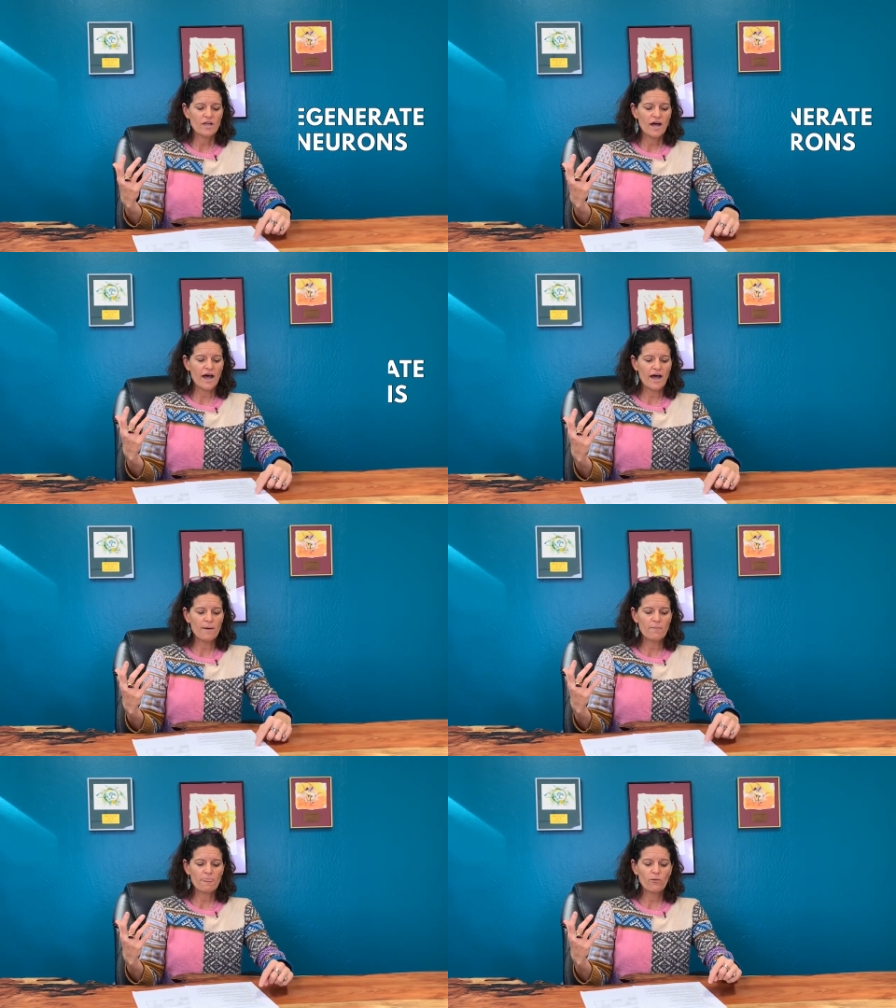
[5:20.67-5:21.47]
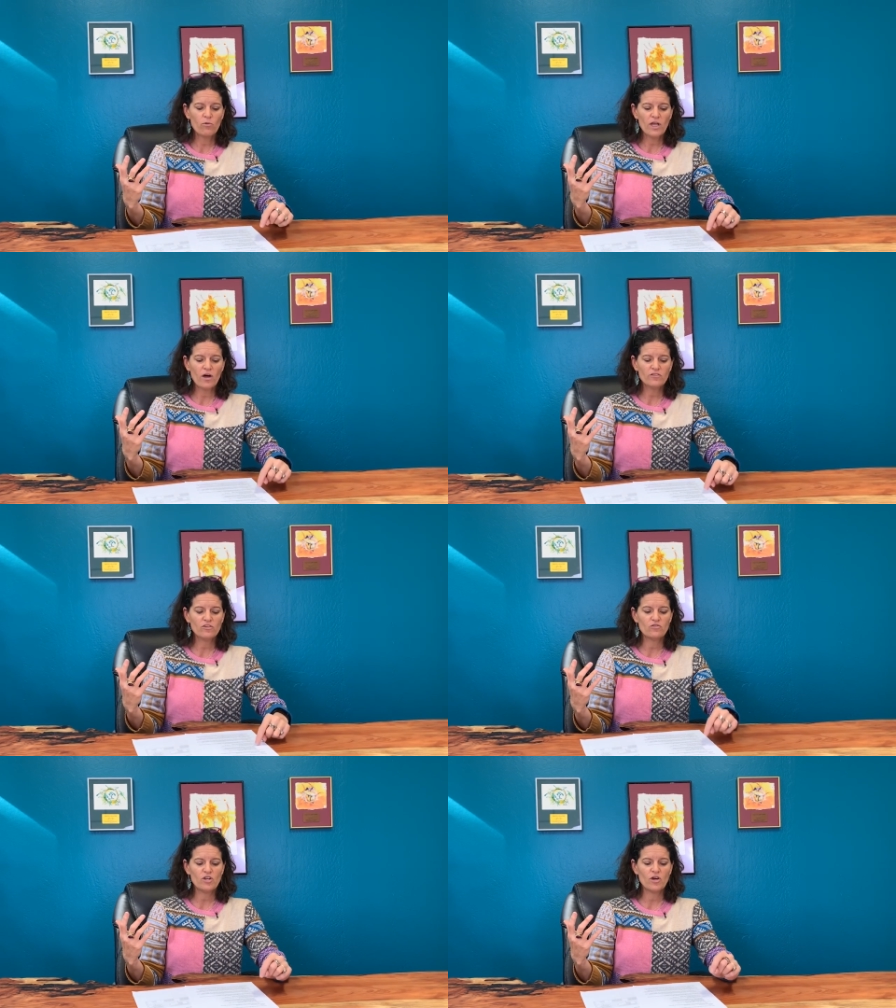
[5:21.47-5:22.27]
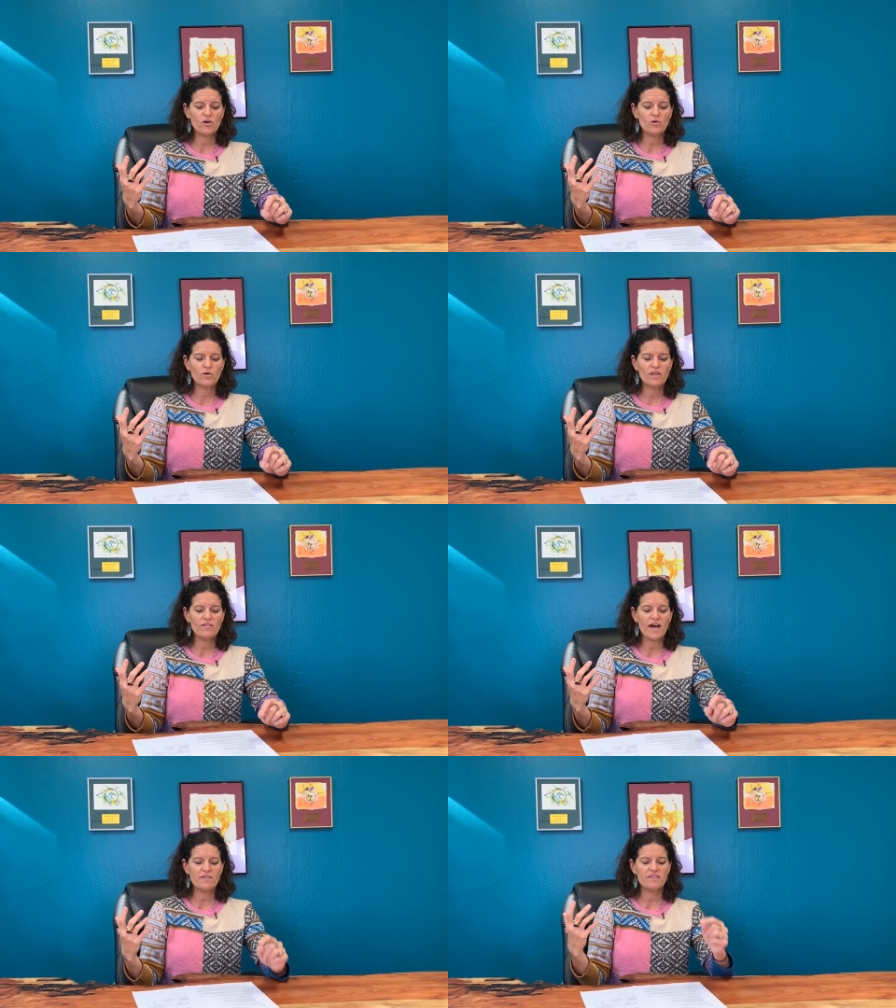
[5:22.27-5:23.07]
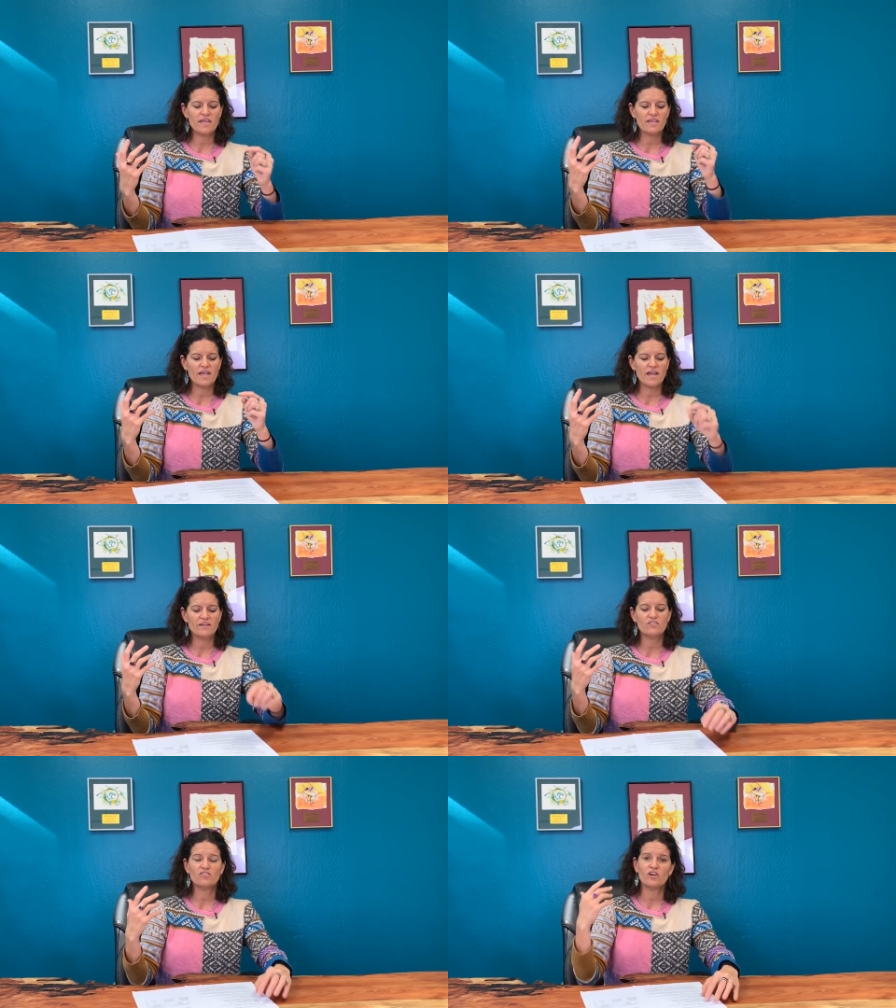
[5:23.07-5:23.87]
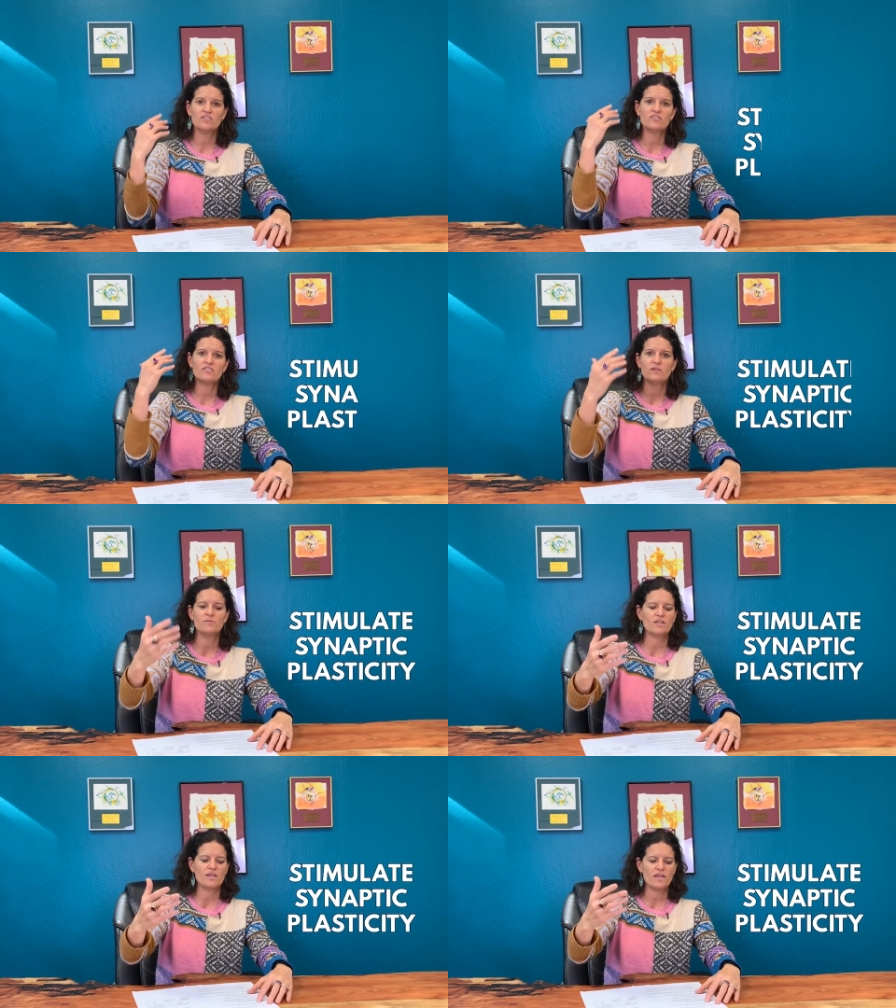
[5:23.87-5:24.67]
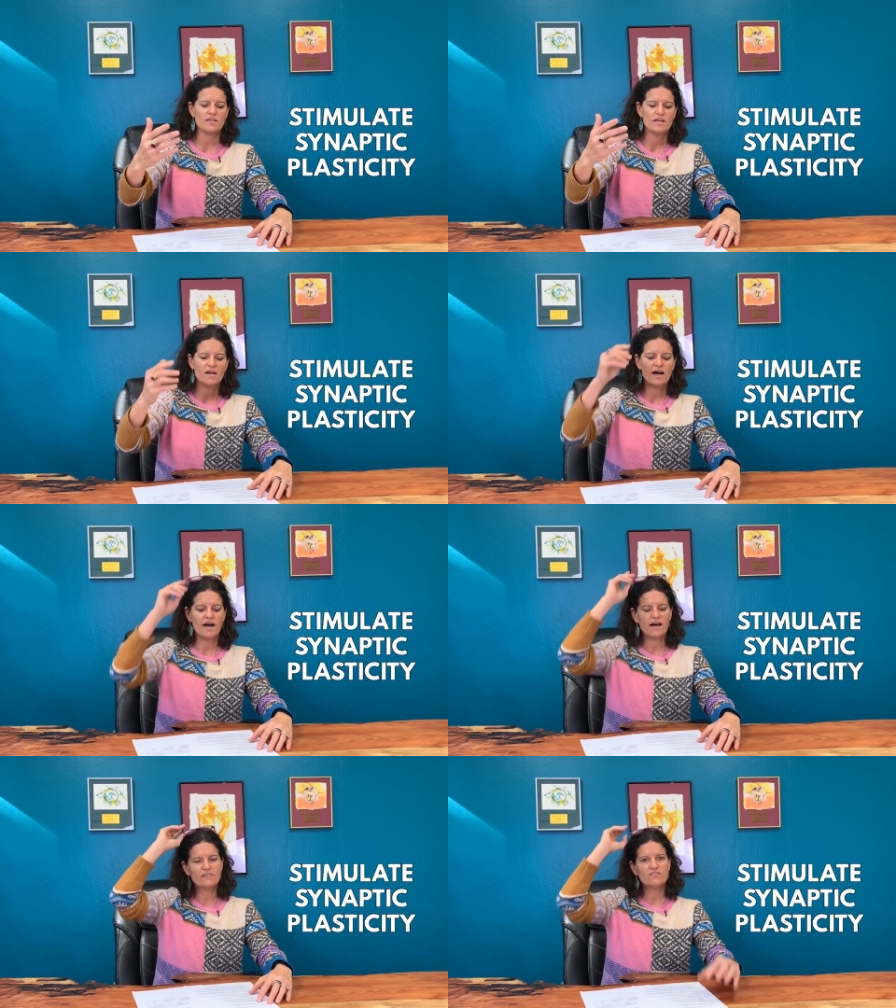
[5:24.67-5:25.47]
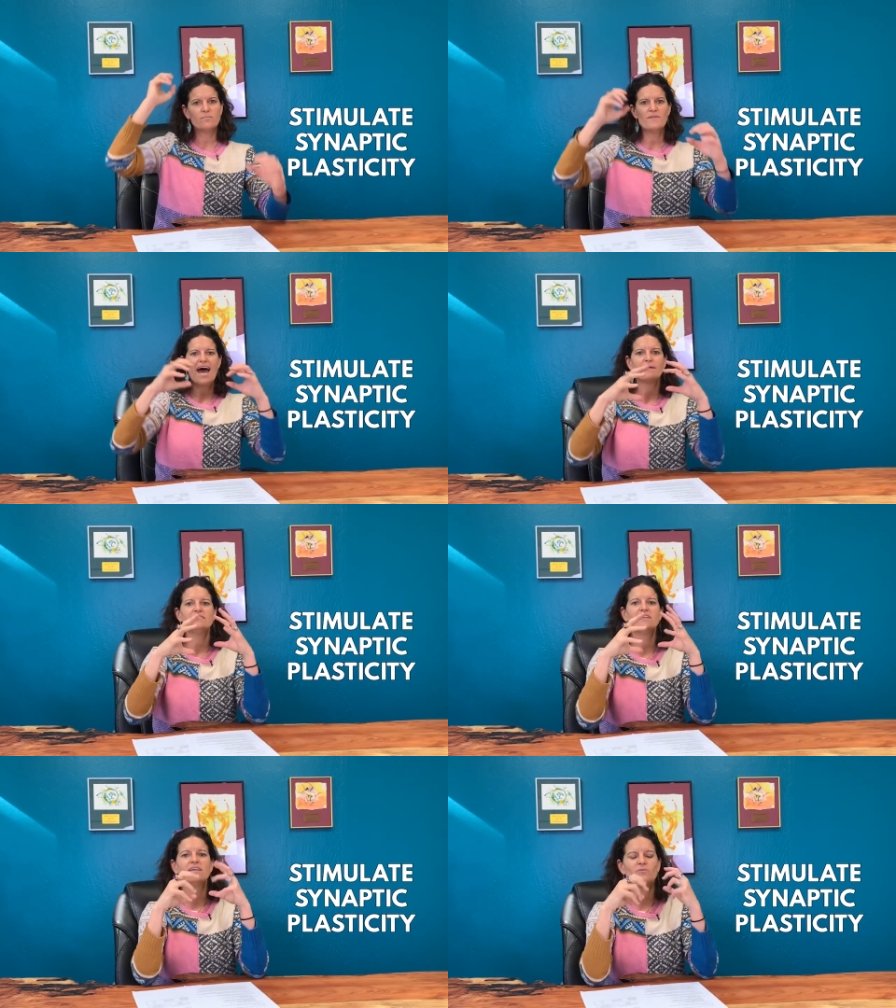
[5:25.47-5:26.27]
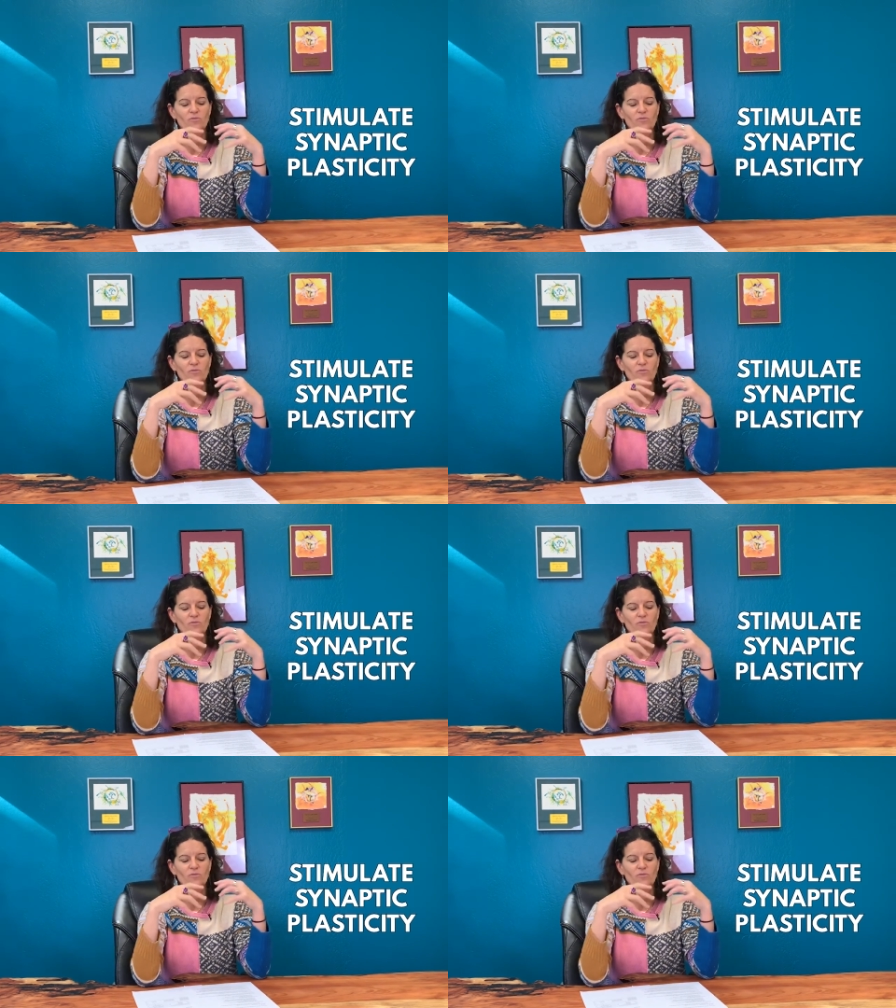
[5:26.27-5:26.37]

Um, we also know that they can start to stimulate uh, synaptic,